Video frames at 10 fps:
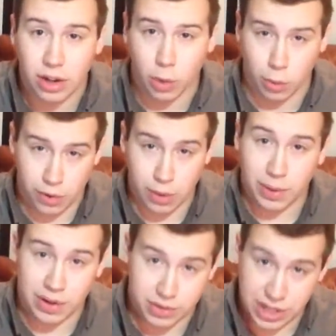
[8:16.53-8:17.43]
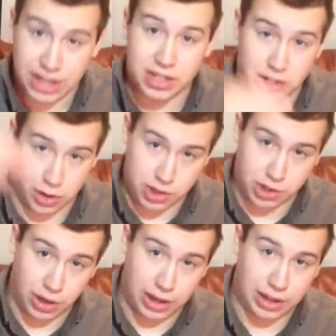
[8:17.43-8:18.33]
Or if you're on Windows 8, the start
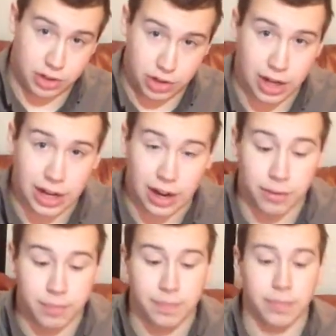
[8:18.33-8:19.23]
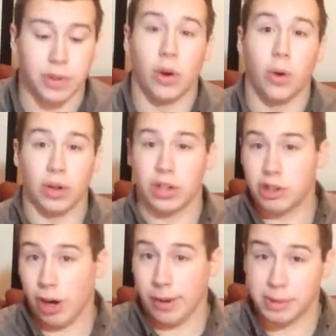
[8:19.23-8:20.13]
screen and shut down. Or in the
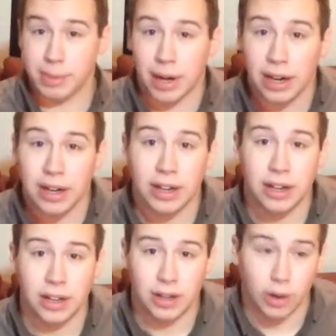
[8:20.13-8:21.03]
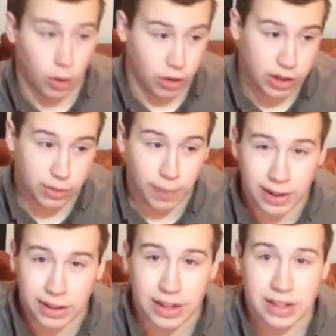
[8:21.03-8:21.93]
charms bar. Or you can right
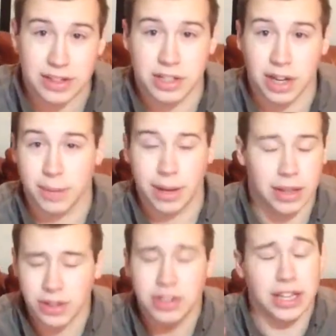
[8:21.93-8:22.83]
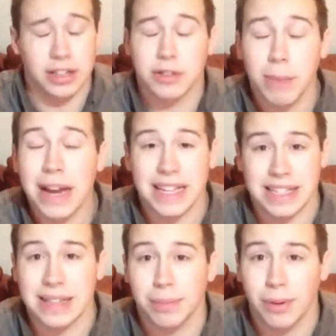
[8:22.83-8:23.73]
click on the start button. There's many
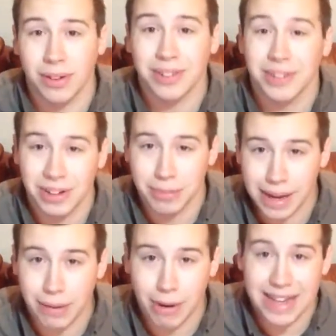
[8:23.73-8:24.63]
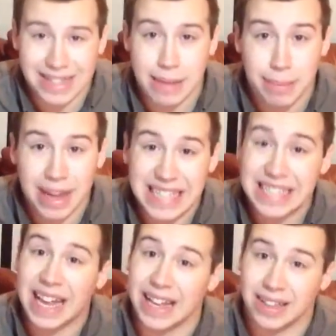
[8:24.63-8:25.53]
simple ways that make
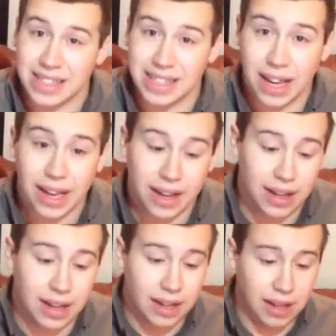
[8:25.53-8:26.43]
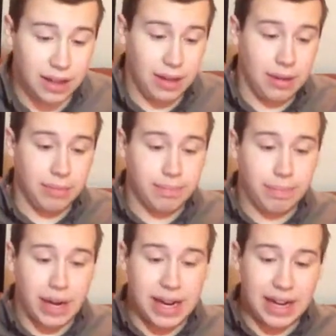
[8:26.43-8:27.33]
sense.
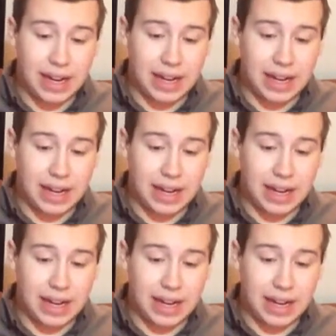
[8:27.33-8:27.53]
But